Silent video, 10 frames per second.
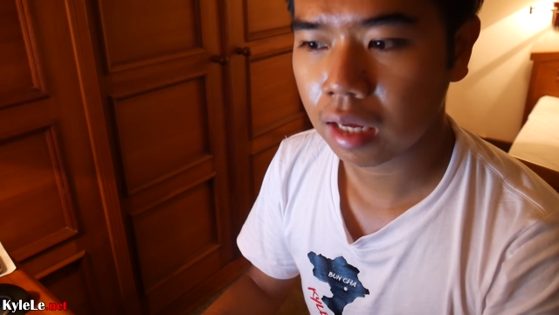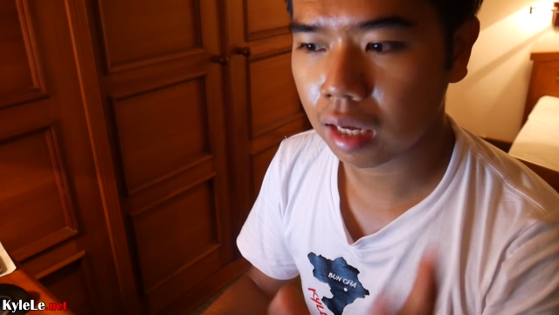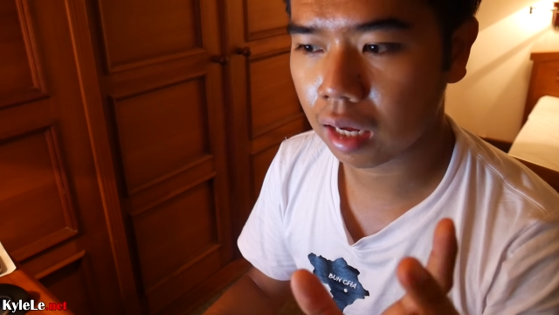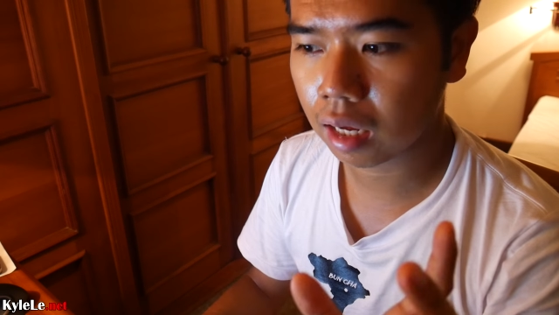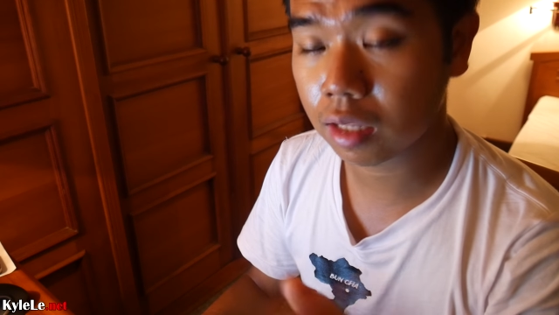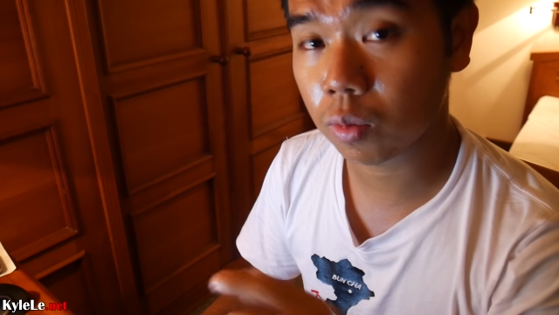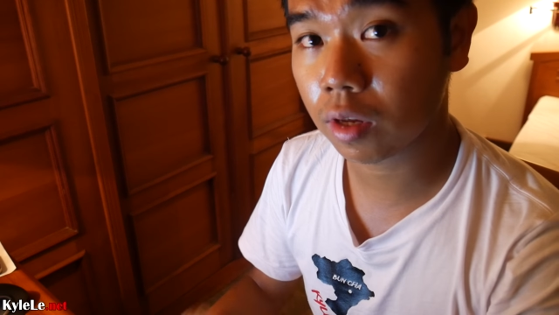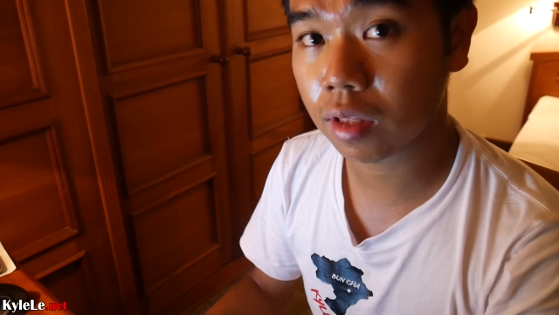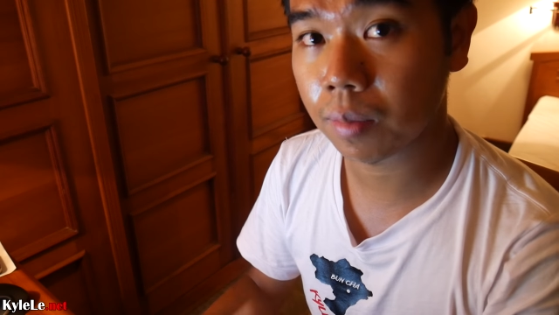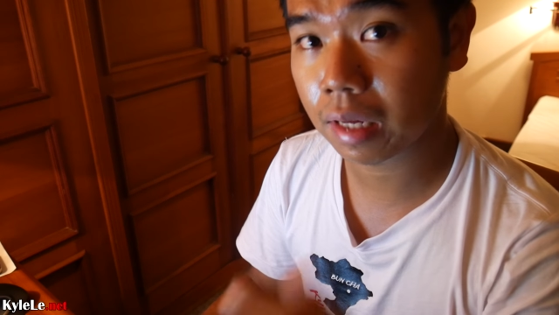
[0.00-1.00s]
it's
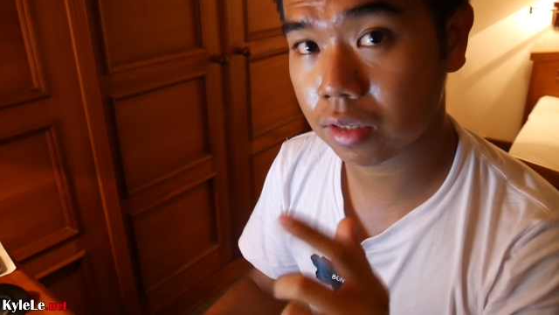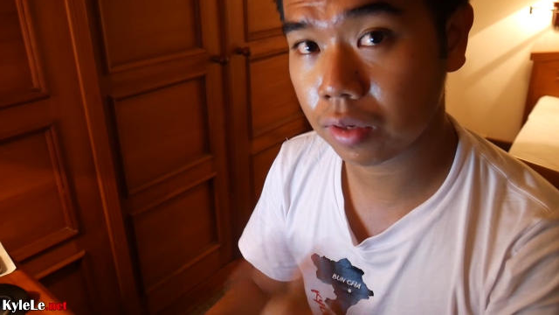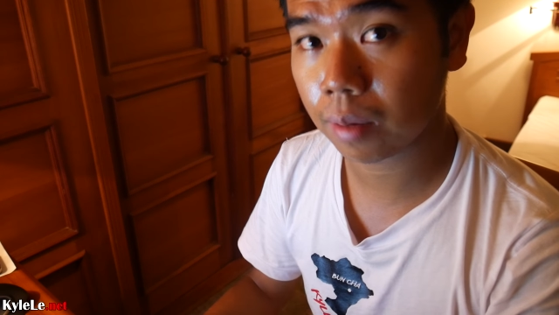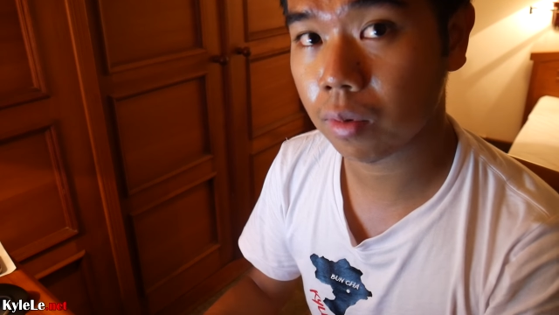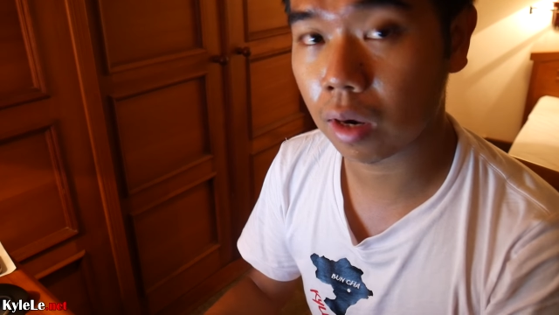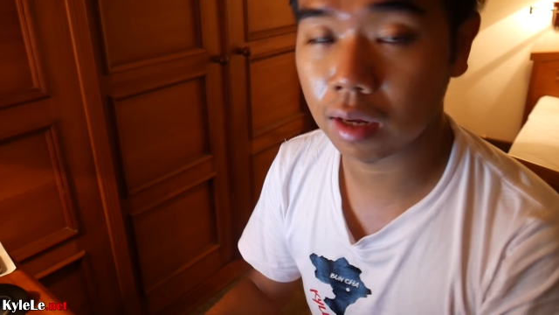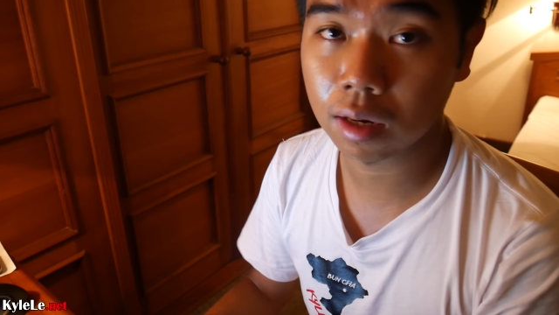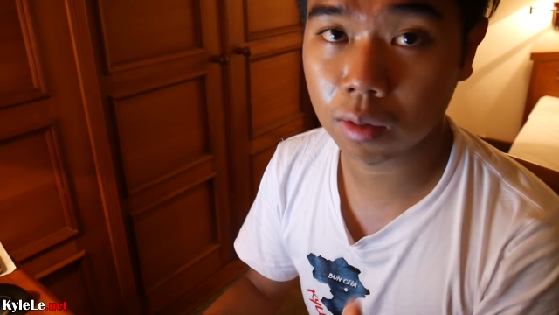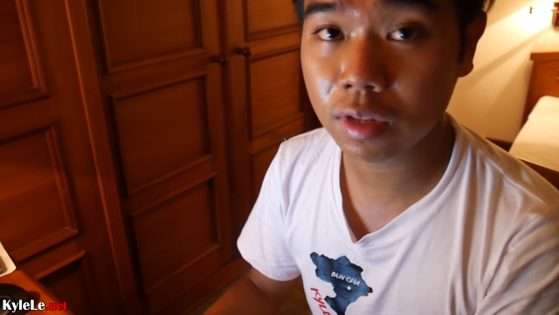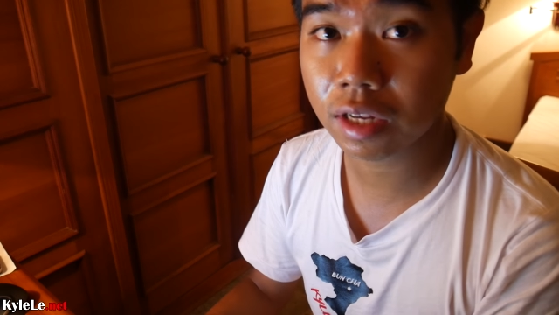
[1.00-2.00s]
worth it because you get
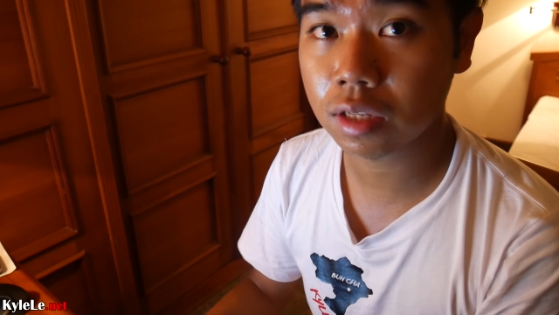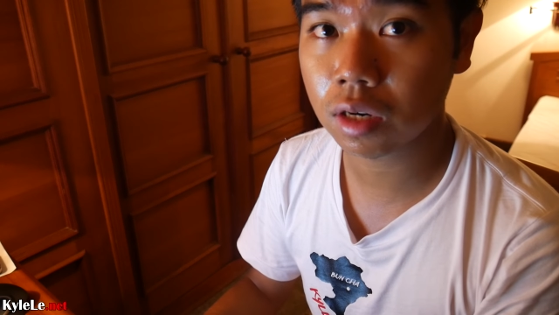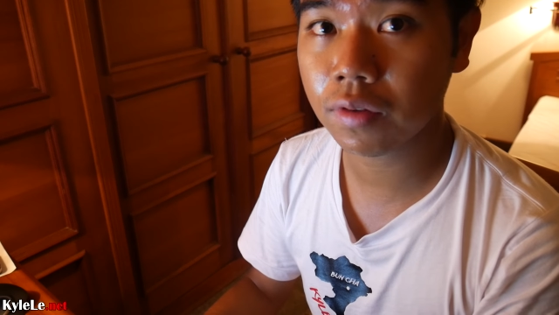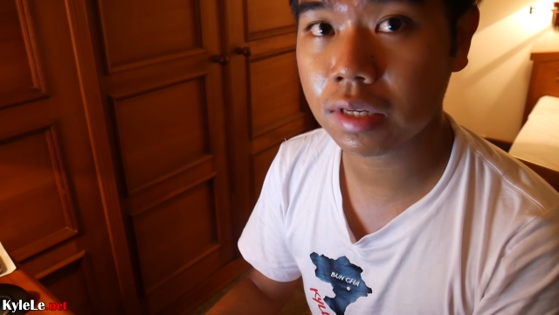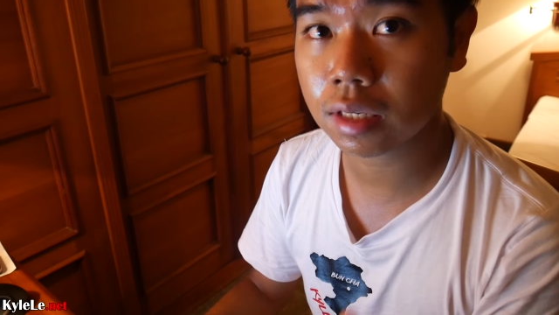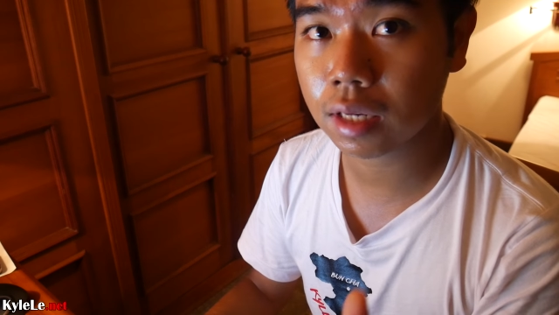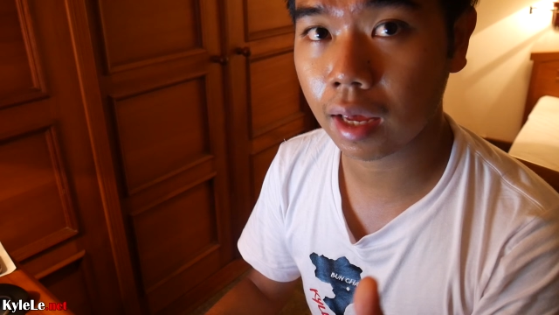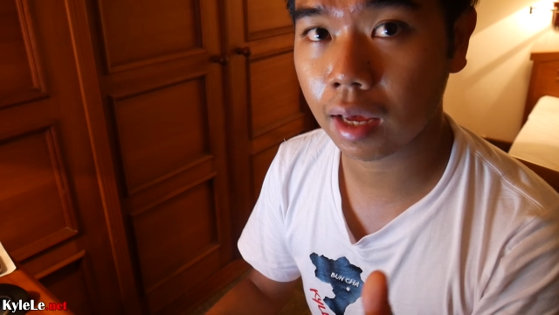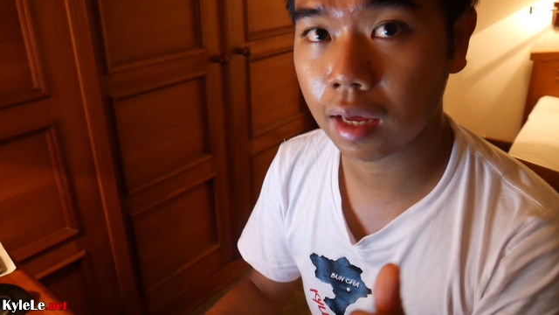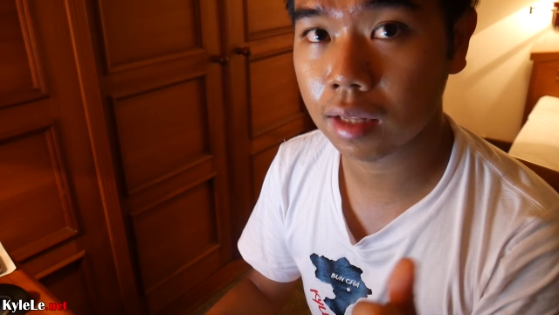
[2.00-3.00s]
really good service
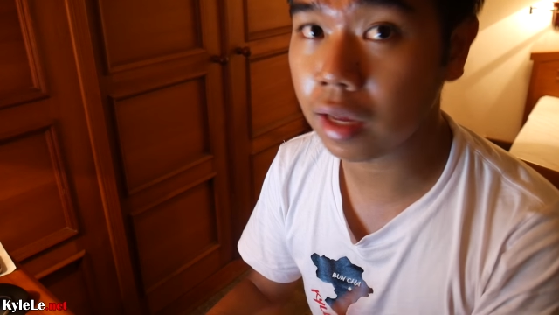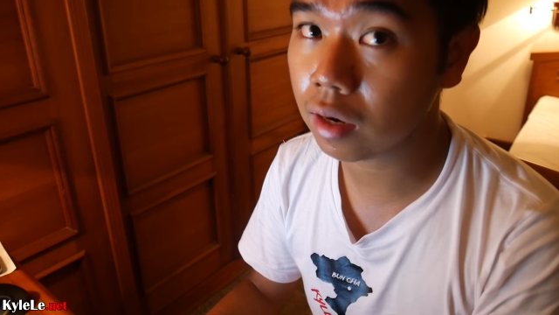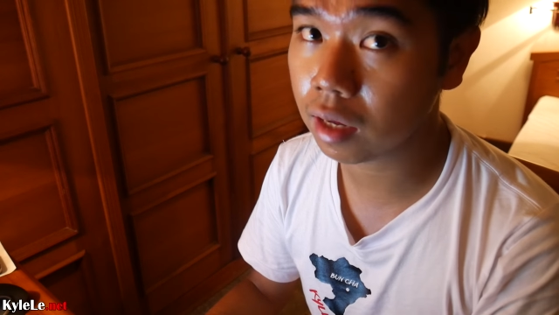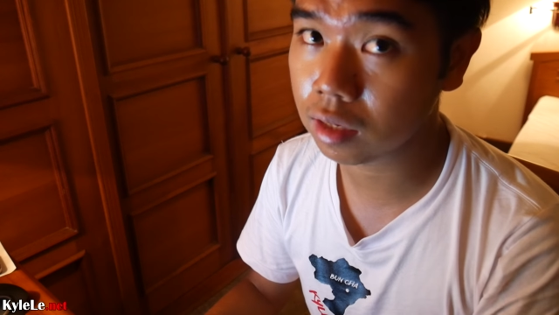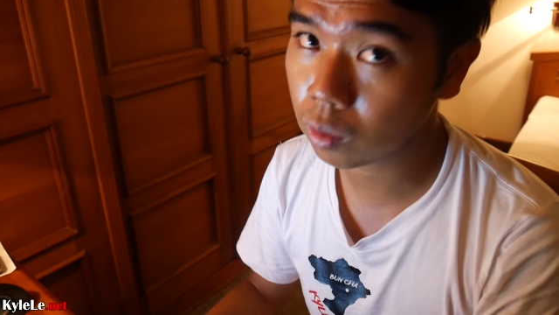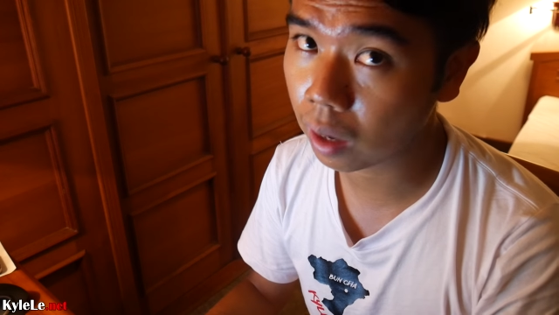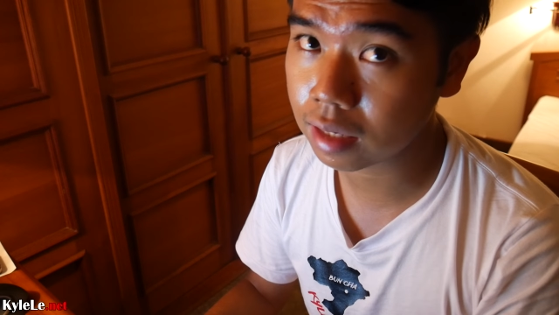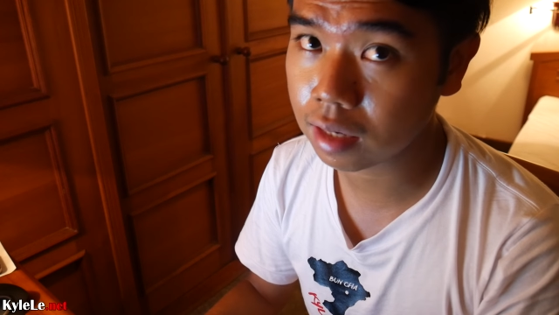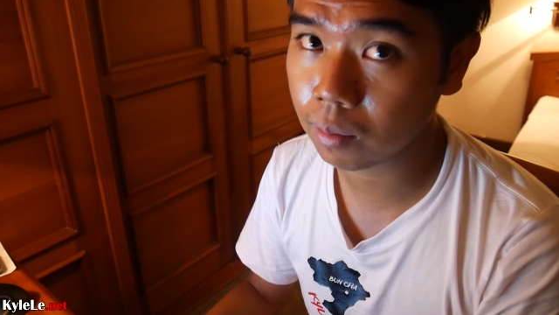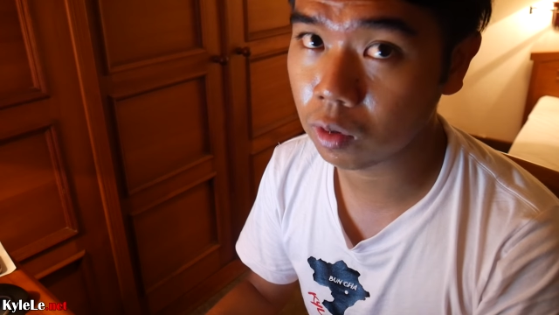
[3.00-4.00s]
and the internet is quite
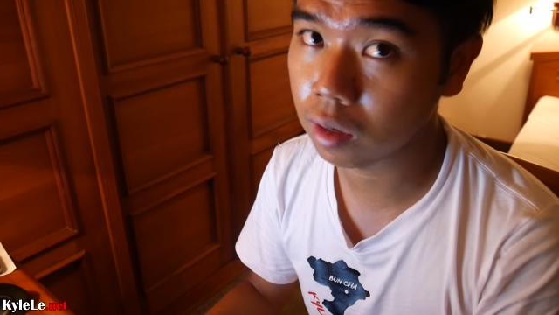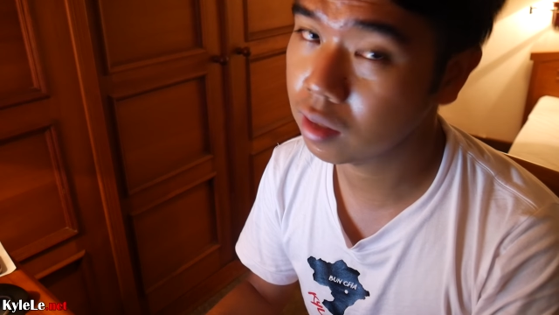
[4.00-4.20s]
stable,